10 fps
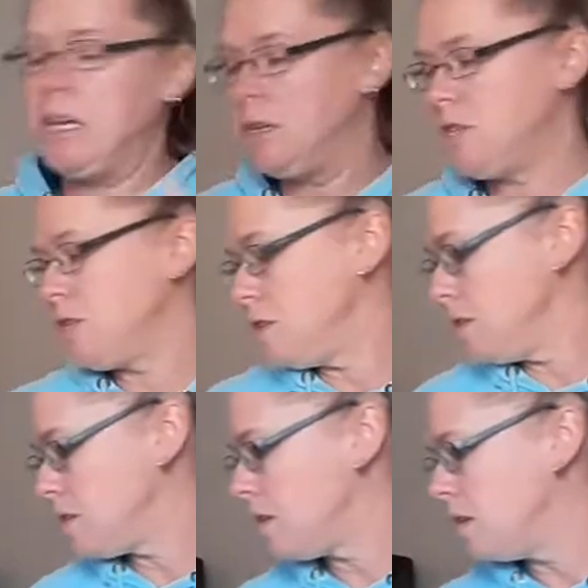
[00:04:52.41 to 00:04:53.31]

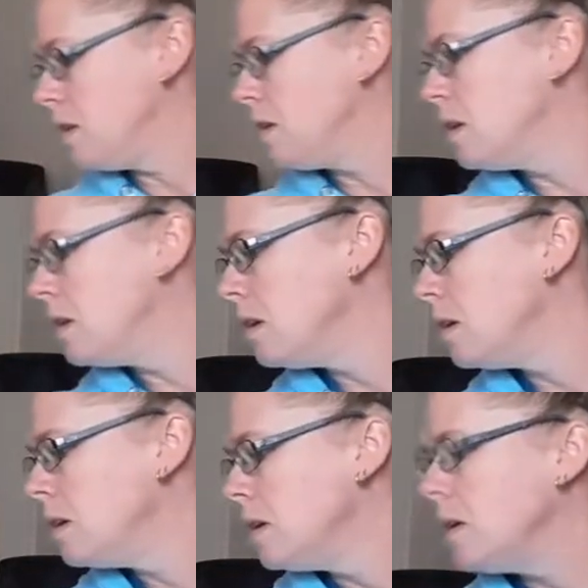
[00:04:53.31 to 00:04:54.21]
inches.
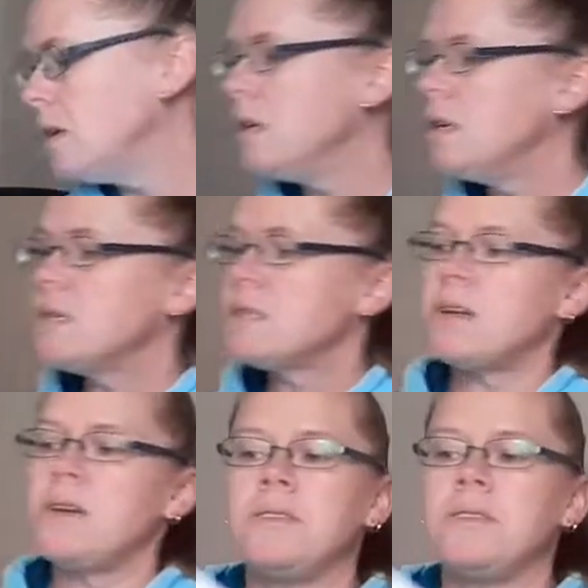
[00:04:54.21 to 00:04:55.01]
So